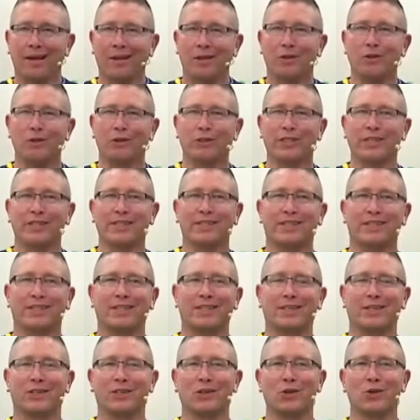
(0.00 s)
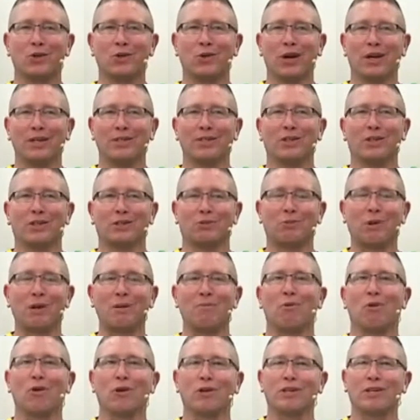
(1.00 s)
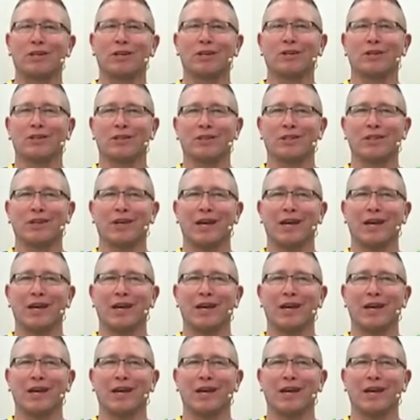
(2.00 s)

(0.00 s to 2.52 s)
use this as a springboard to